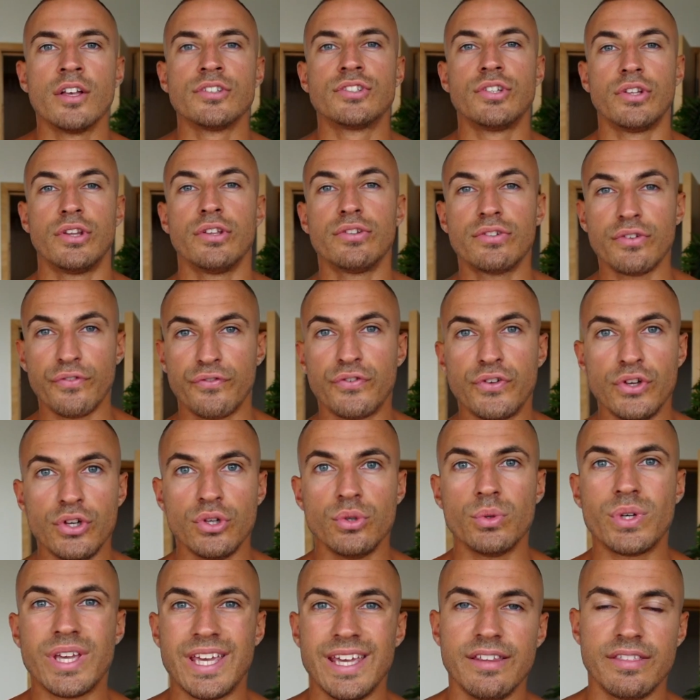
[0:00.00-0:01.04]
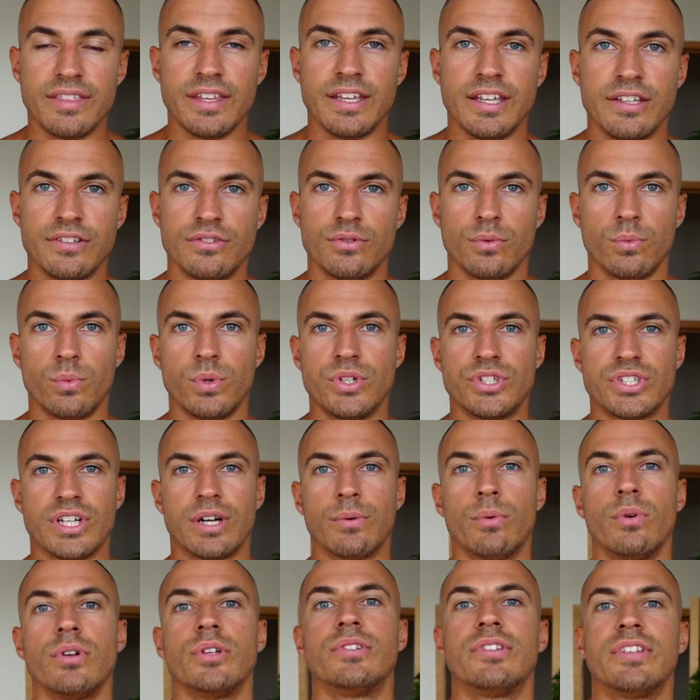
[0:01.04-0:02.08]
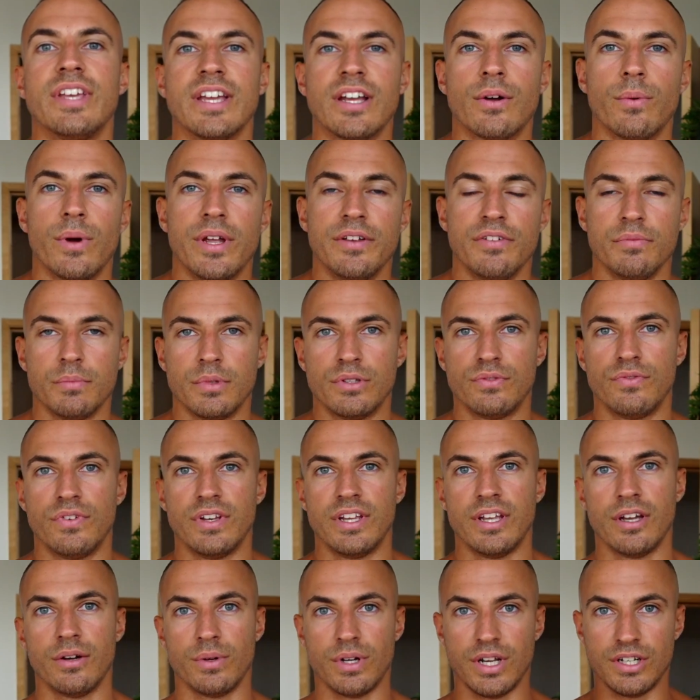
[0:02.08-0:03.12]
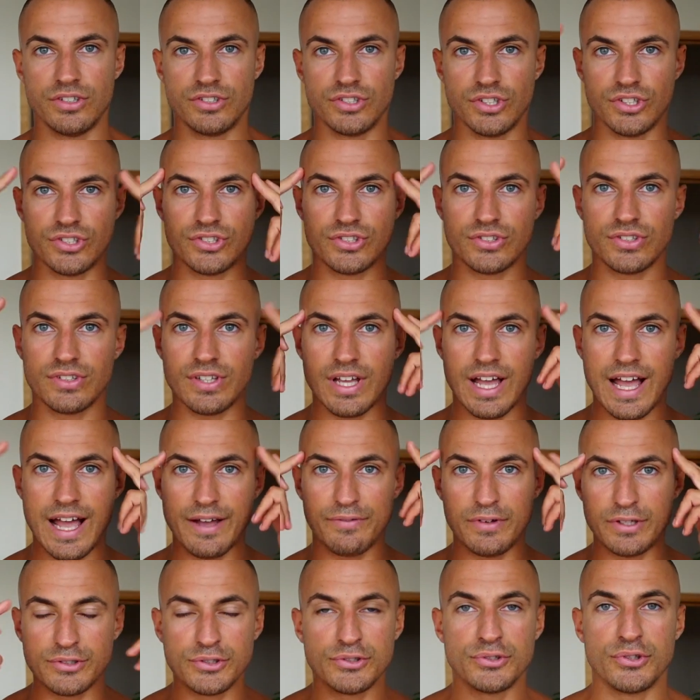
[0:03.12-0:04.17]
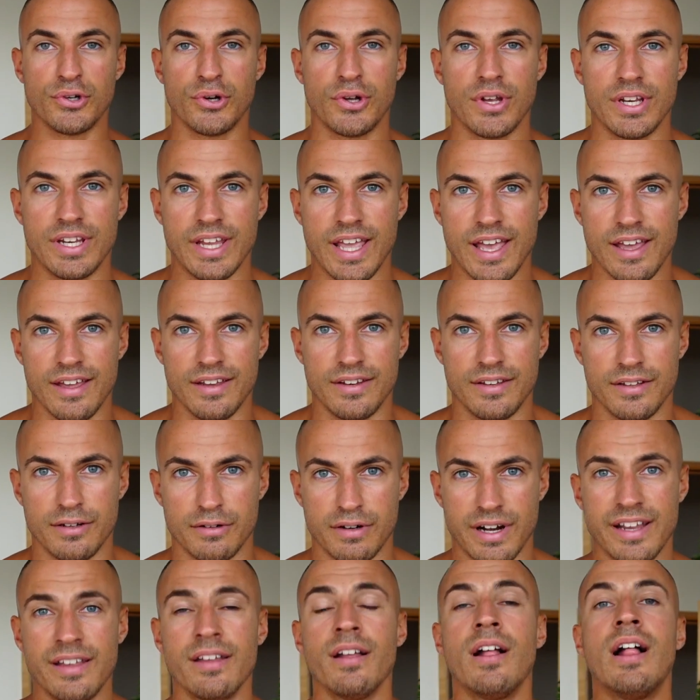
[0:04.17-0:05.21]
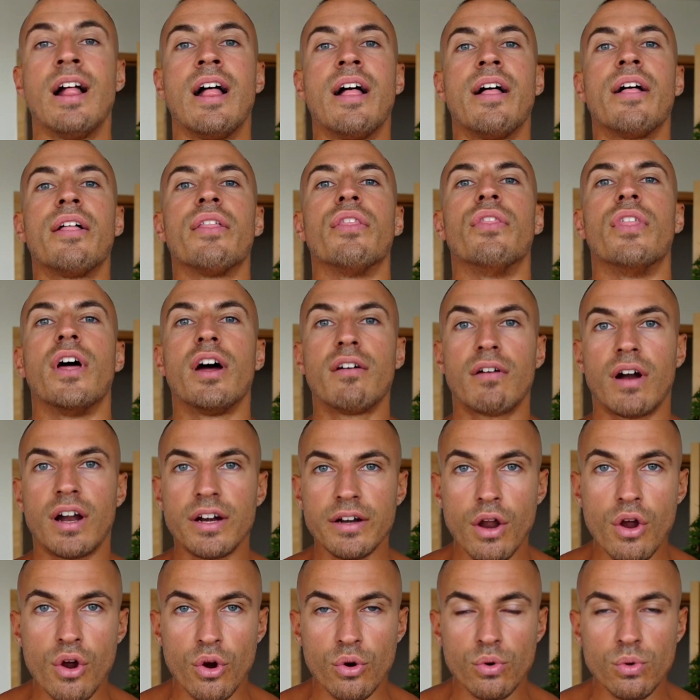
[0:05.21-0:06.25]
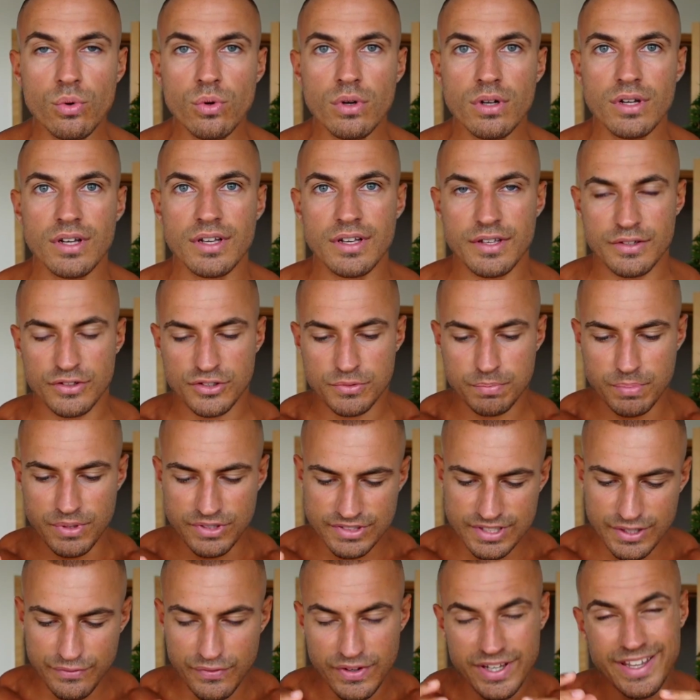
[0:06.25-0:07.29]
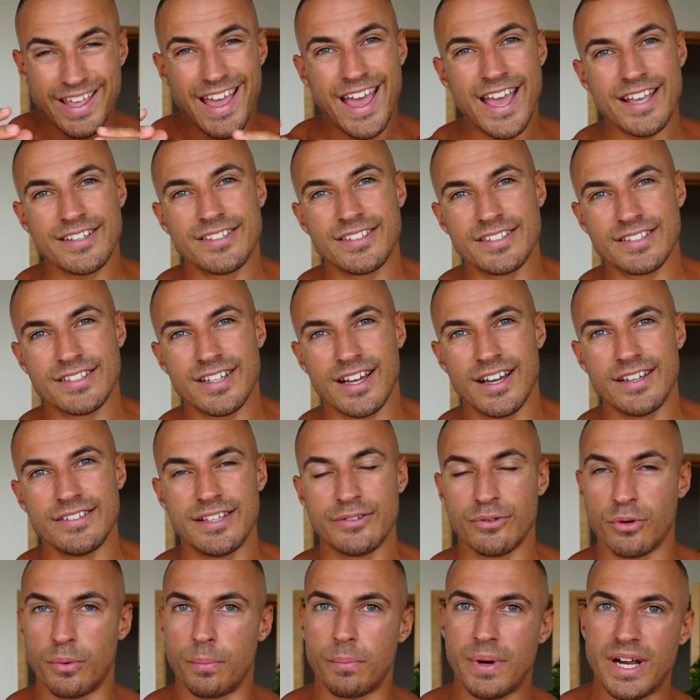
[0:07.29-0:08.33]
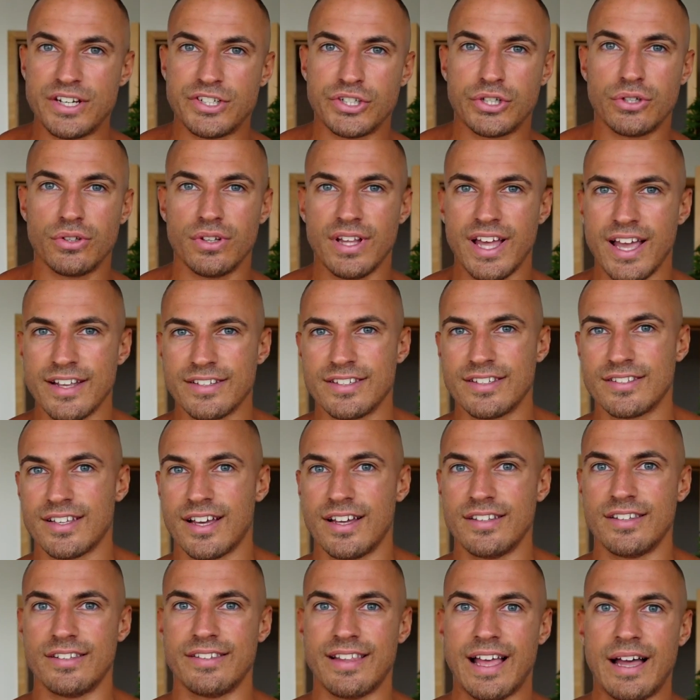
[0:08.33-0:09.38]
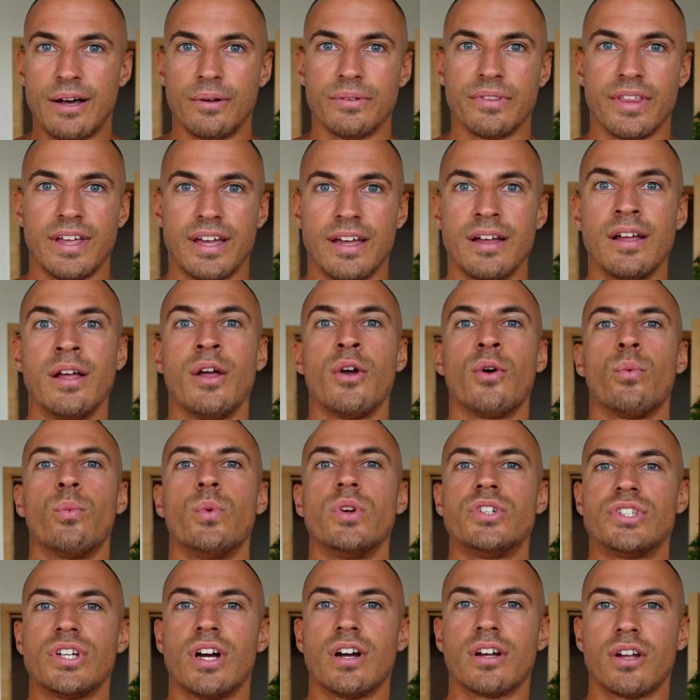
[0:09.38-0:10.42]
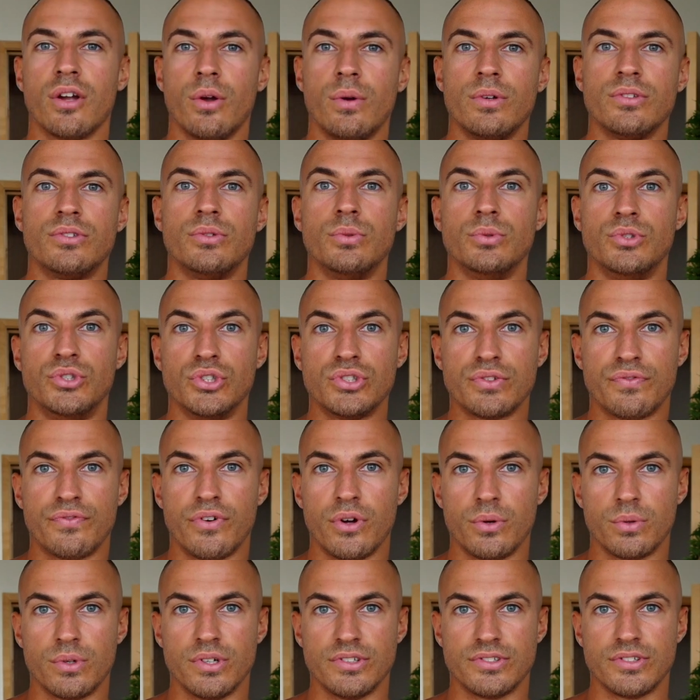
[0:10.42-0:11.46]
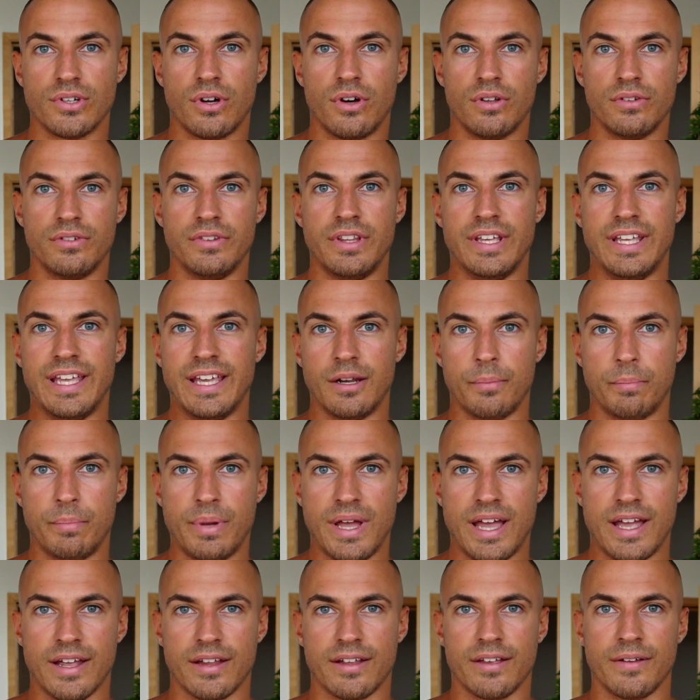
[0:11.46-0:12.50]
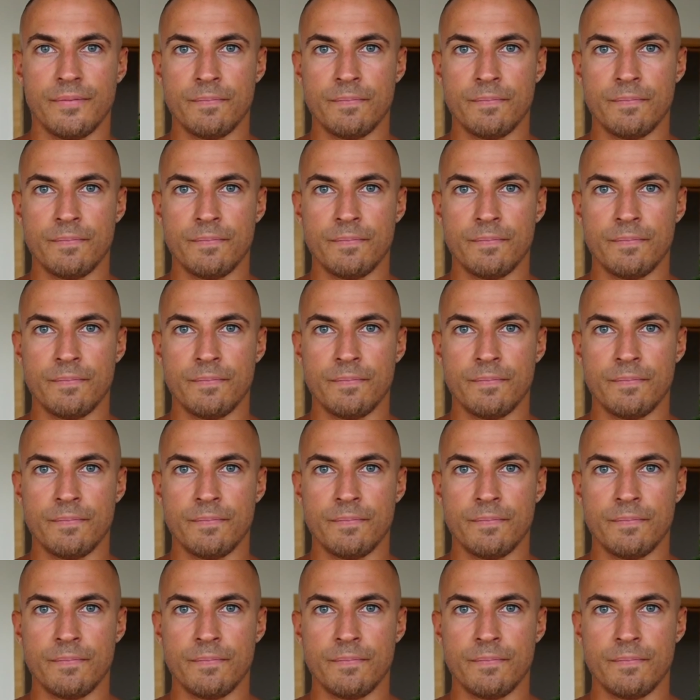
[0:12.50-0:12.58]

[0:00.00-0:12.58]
So there's a few key things which I want you to take away from this video and just have it stuck in your head, right? There are no specific exercises or magical exercises out there which are going to just focus on the inner pec.